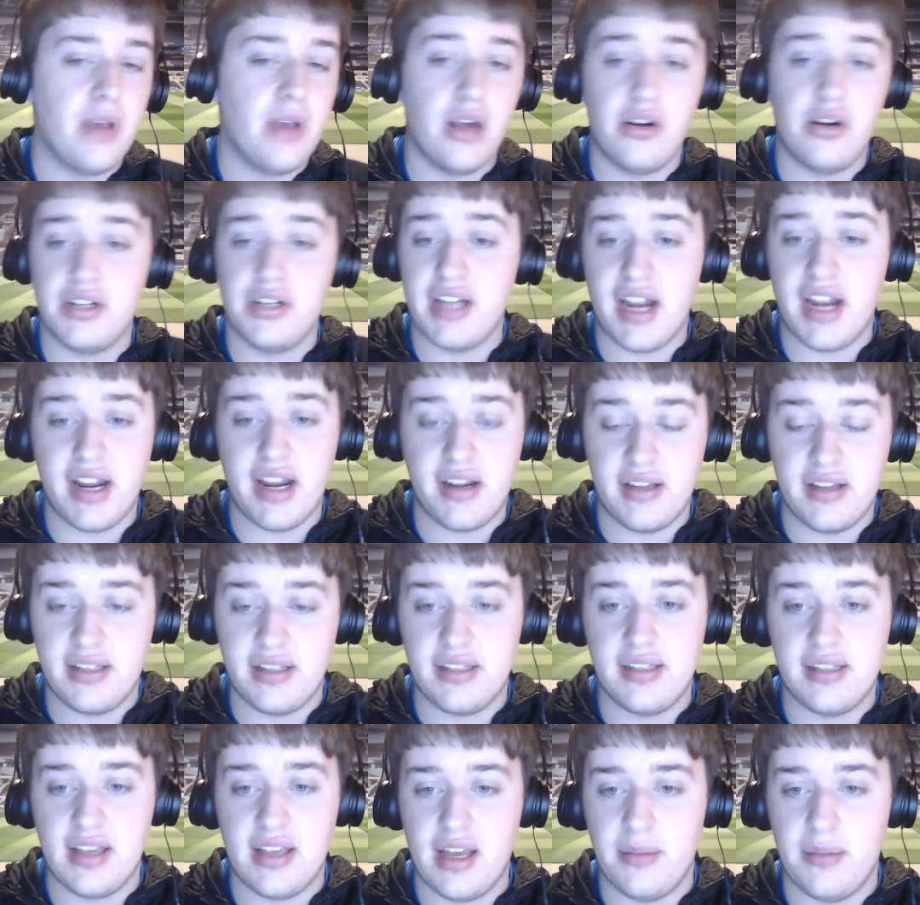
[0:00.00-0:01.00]
on our
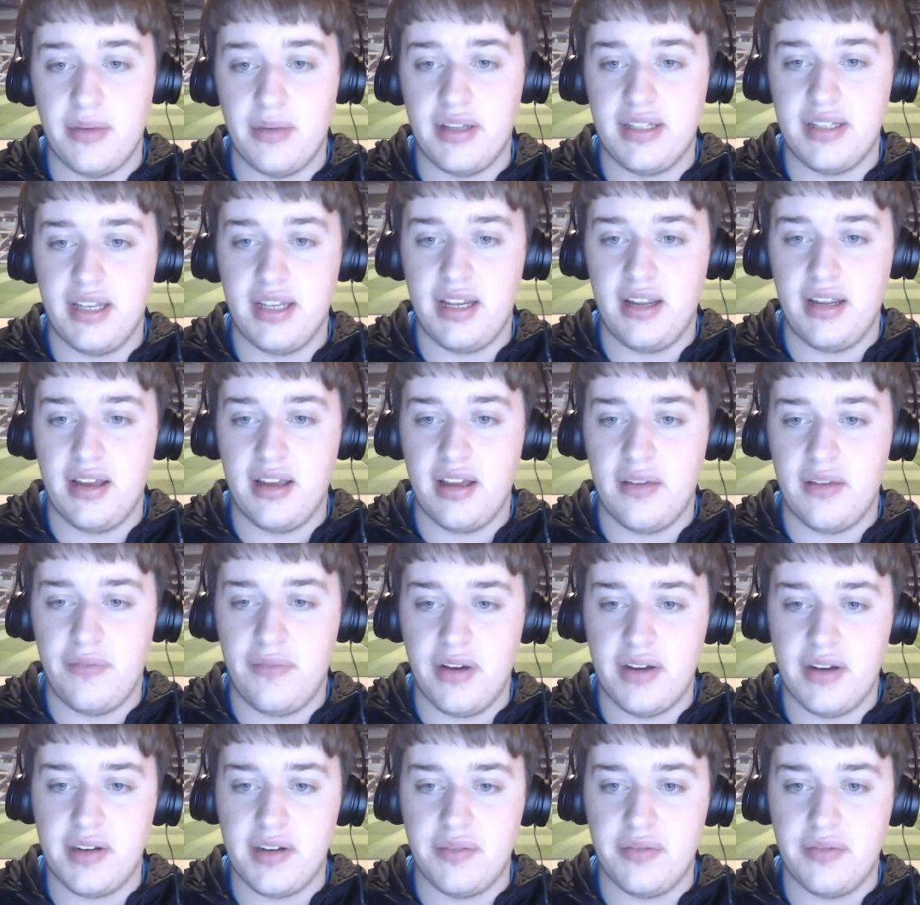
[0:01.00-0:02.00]
targets, um, I'd say uh,
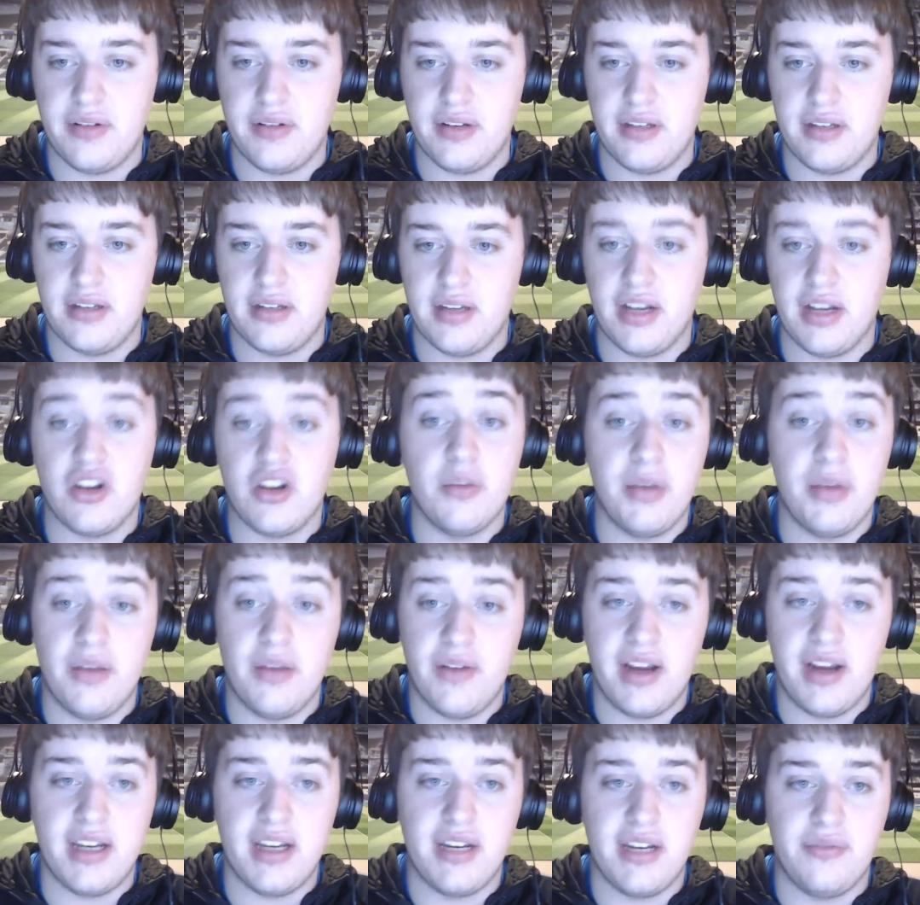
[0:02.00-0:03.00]
very different. It could be
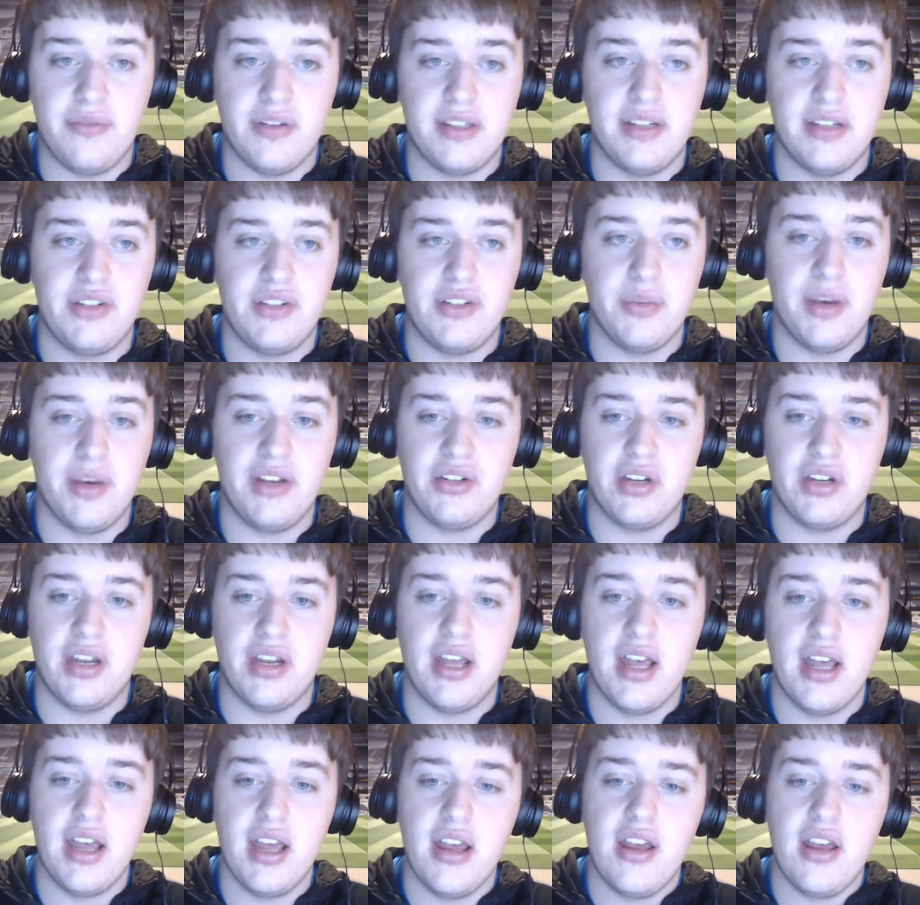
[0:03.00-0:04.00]
a very different
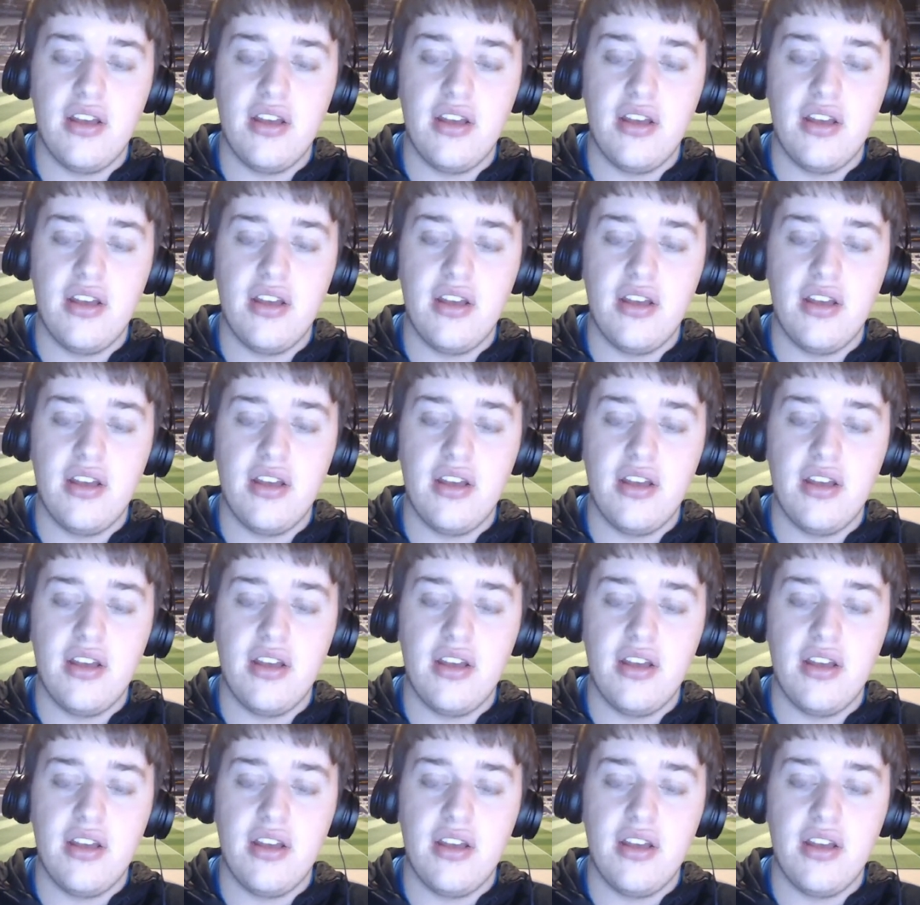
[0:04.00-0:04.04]
situation.